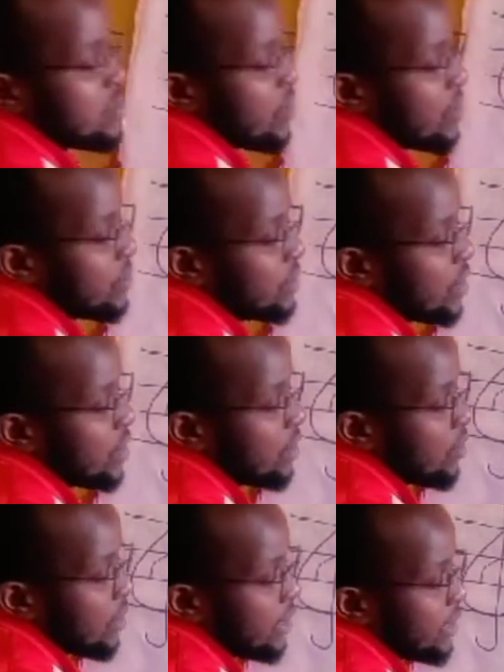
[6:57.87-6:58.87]
one we usually
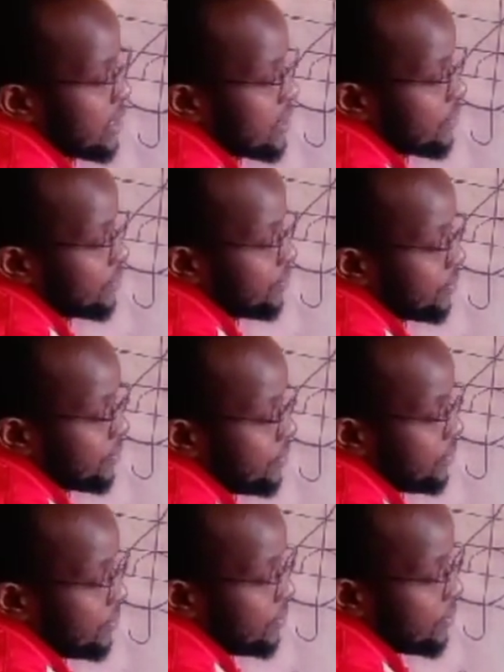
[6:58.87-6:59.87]
call it
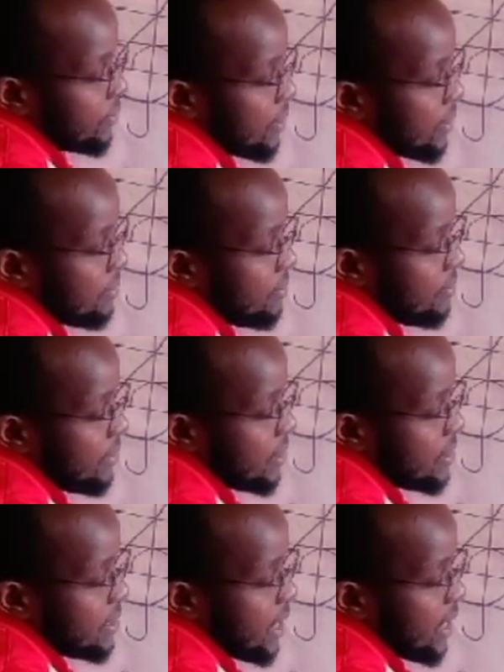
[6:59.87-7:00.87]

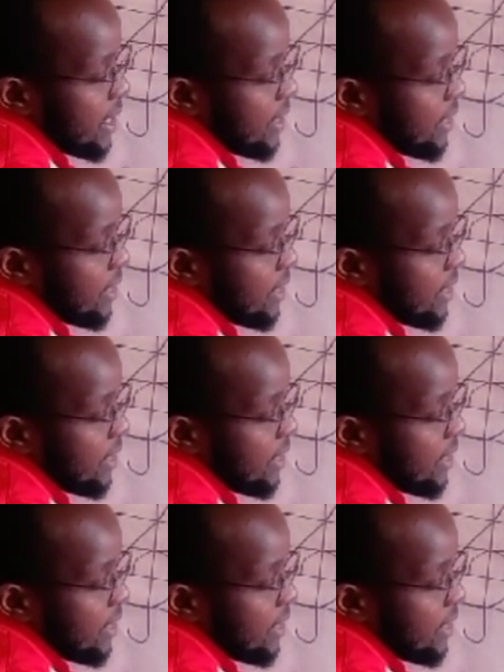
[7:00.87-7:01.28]
major